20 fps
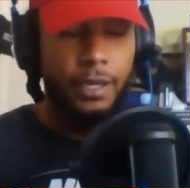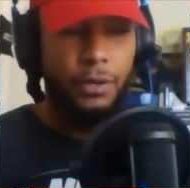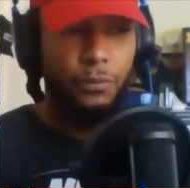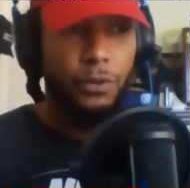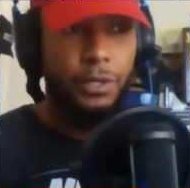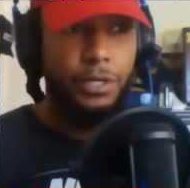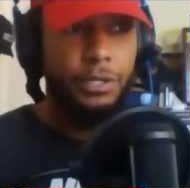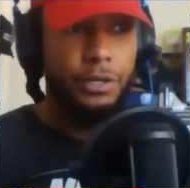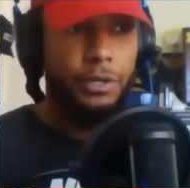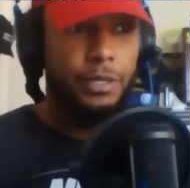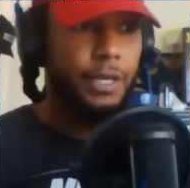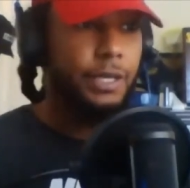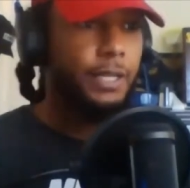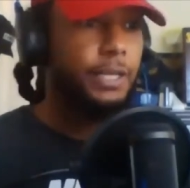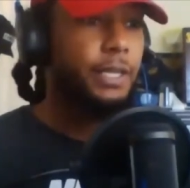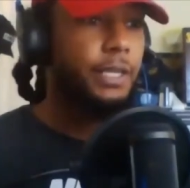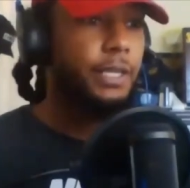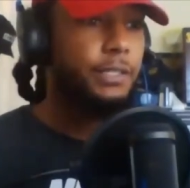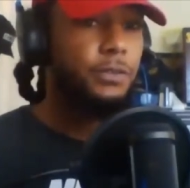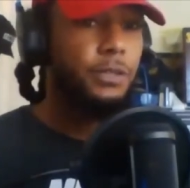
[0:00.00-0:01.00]
when you're
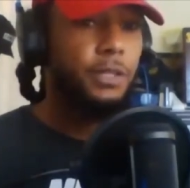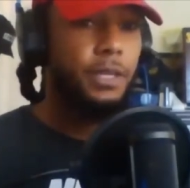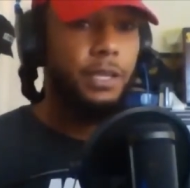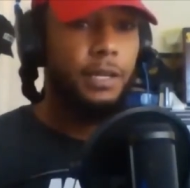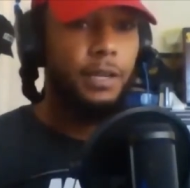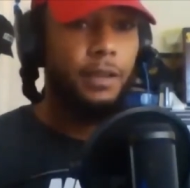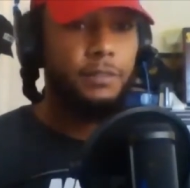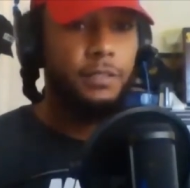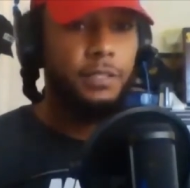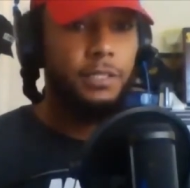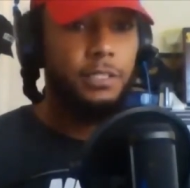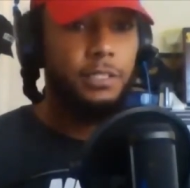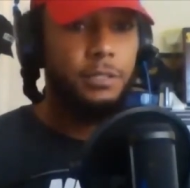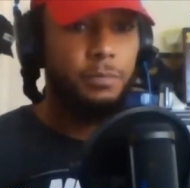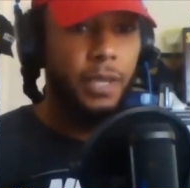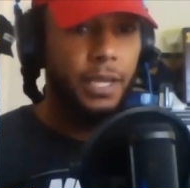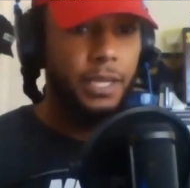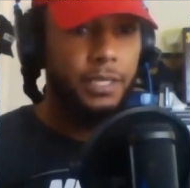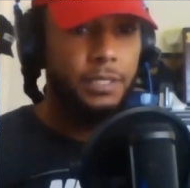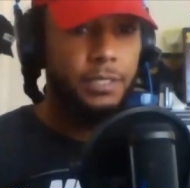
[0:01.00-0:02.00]
getting into the NFT
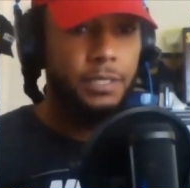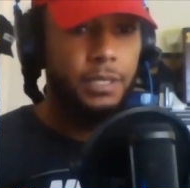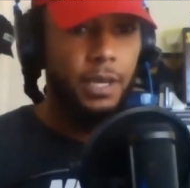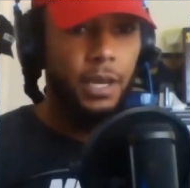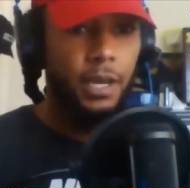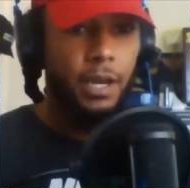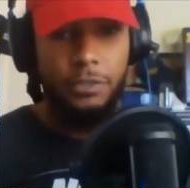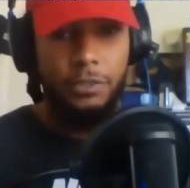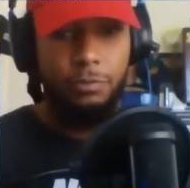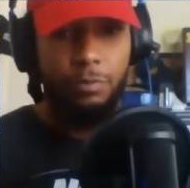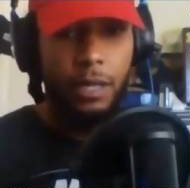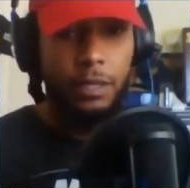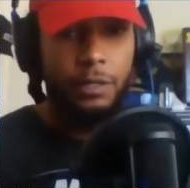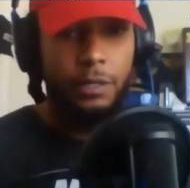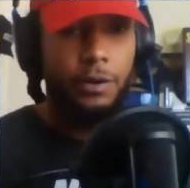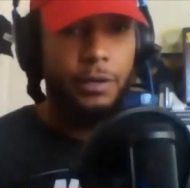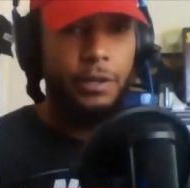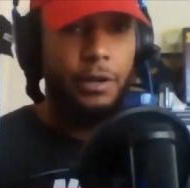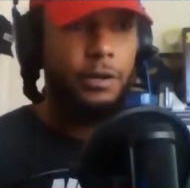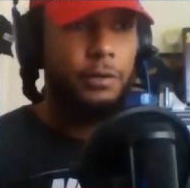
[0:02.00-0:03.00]
space. You probably
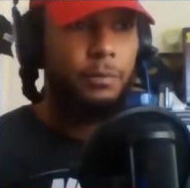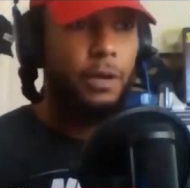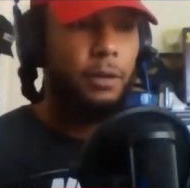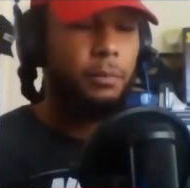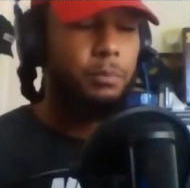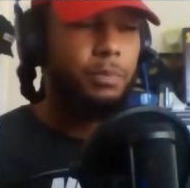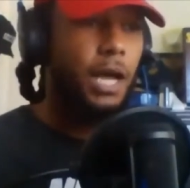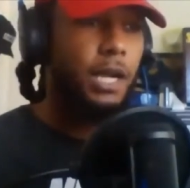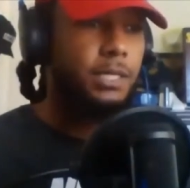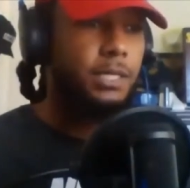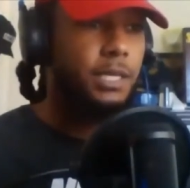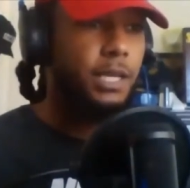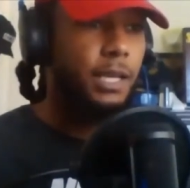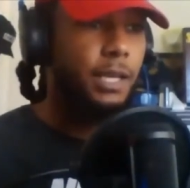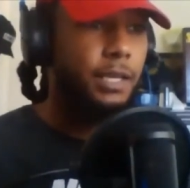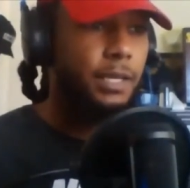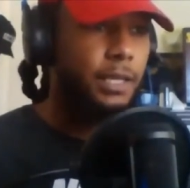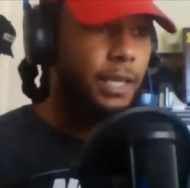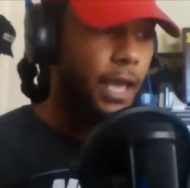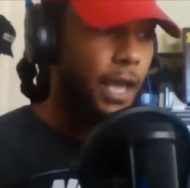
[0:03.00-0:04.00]
already heard about
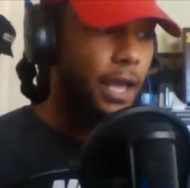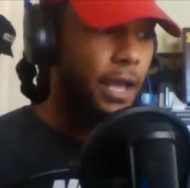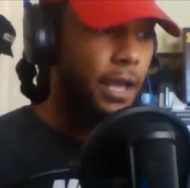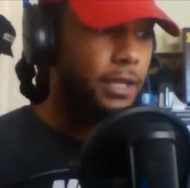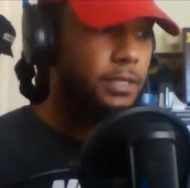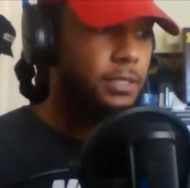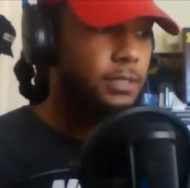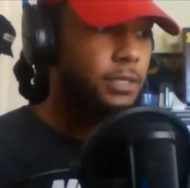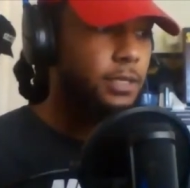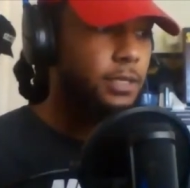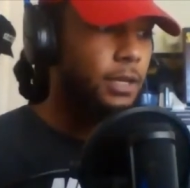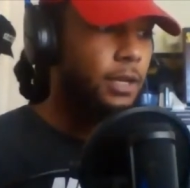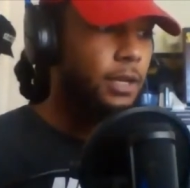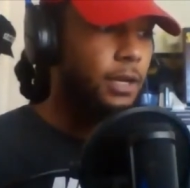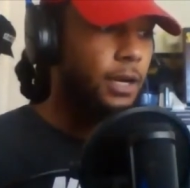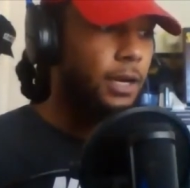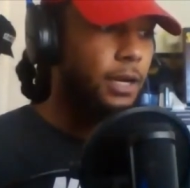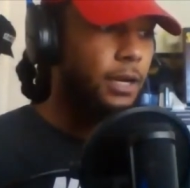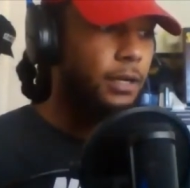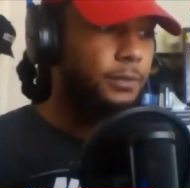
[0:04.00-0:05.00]
blockchain, gas,
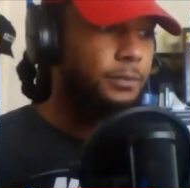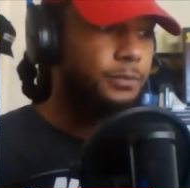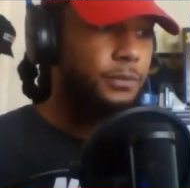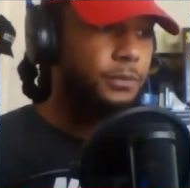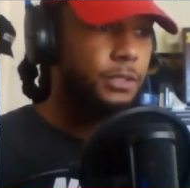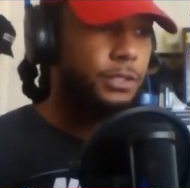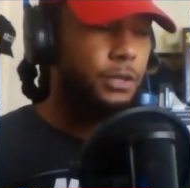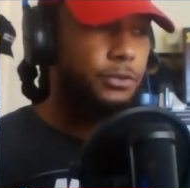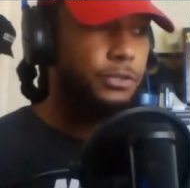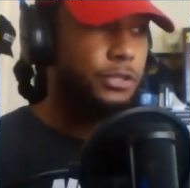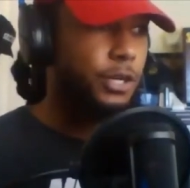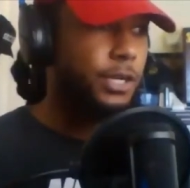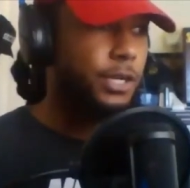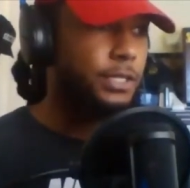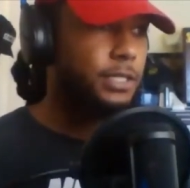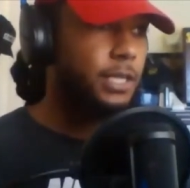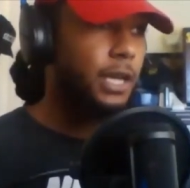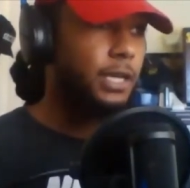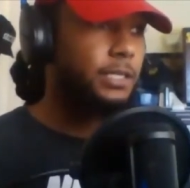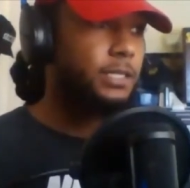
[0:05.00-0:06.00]
um, you know,
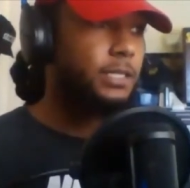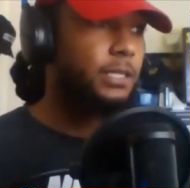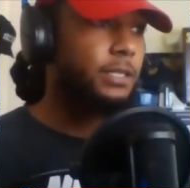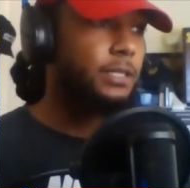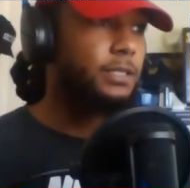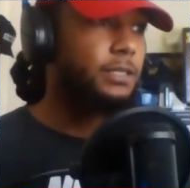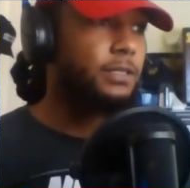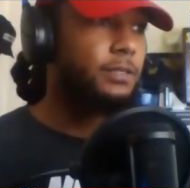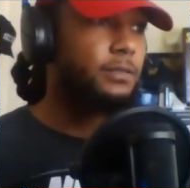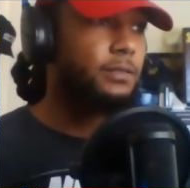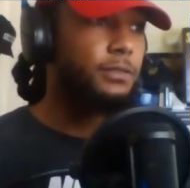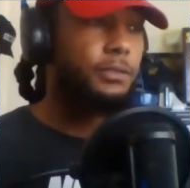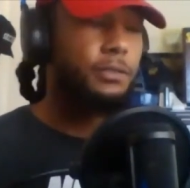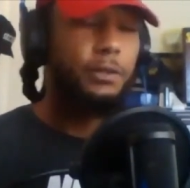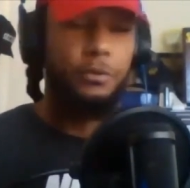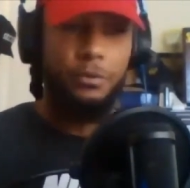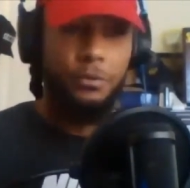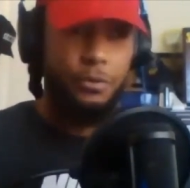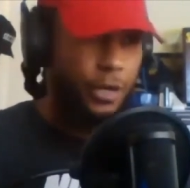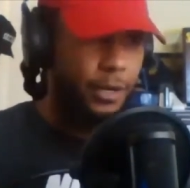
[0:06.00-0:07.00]
transactions, you
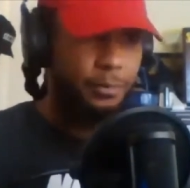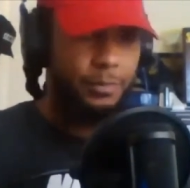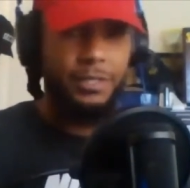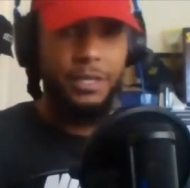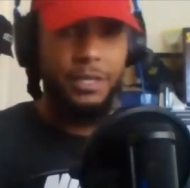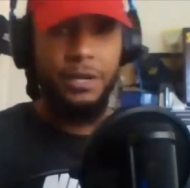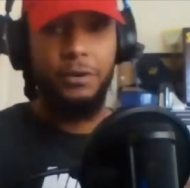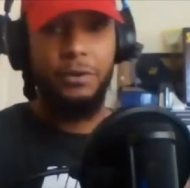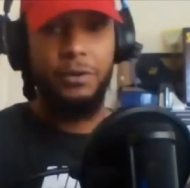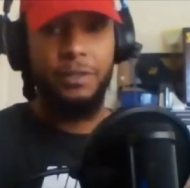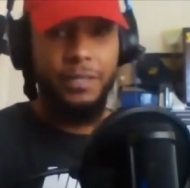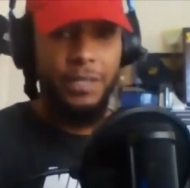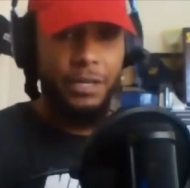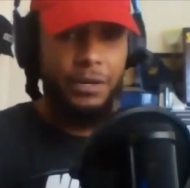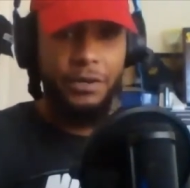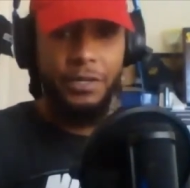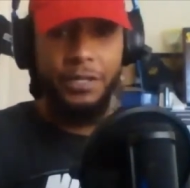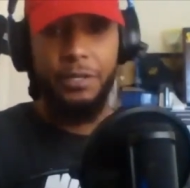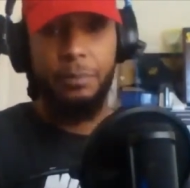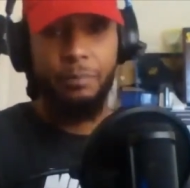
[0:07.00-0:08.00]
know, crypto,
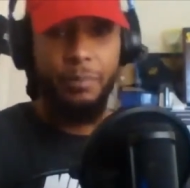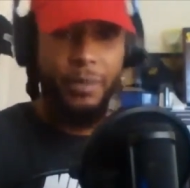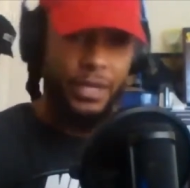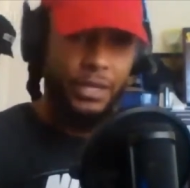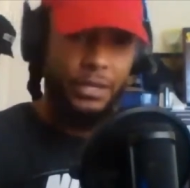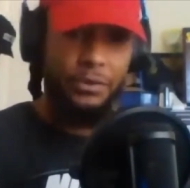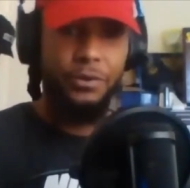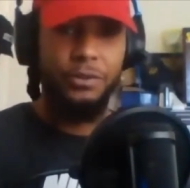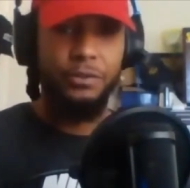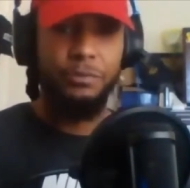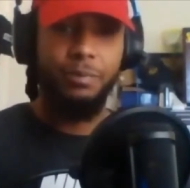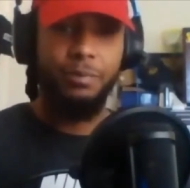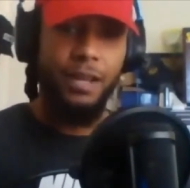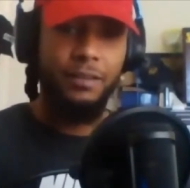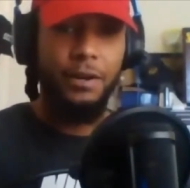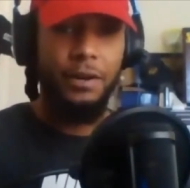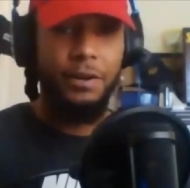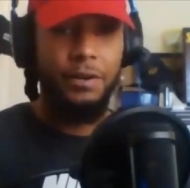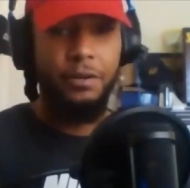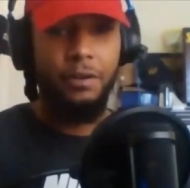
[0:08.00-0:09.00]
Ethereum, Bitcoin. You
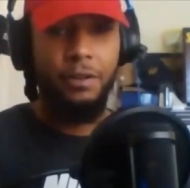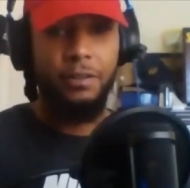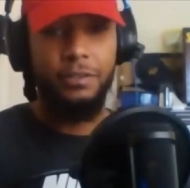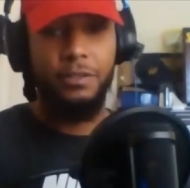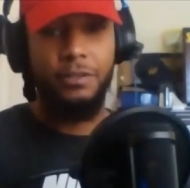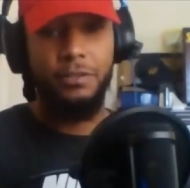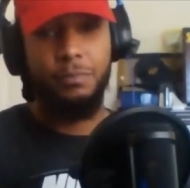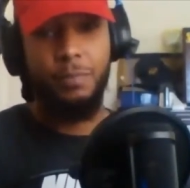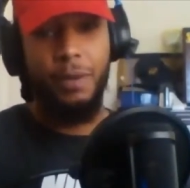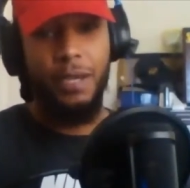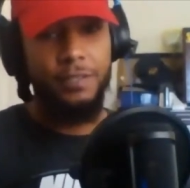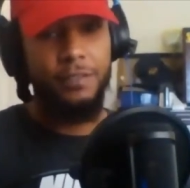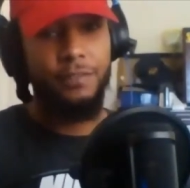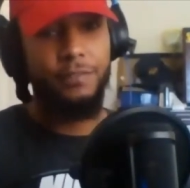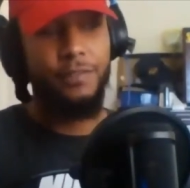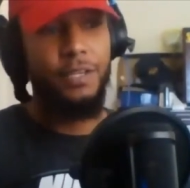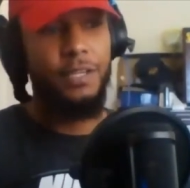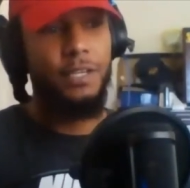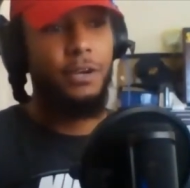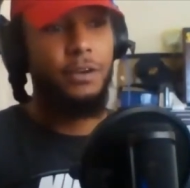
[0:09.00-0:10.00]
probably heard all of those basic
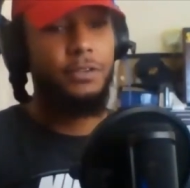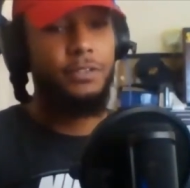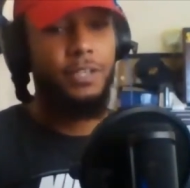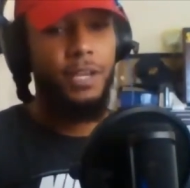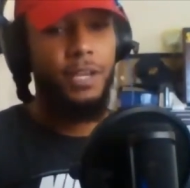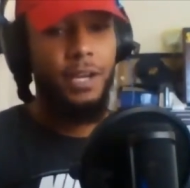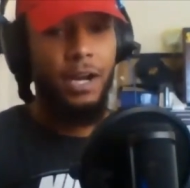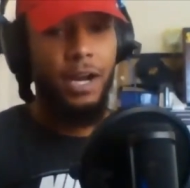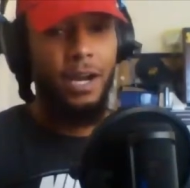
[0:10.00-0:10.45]
videos.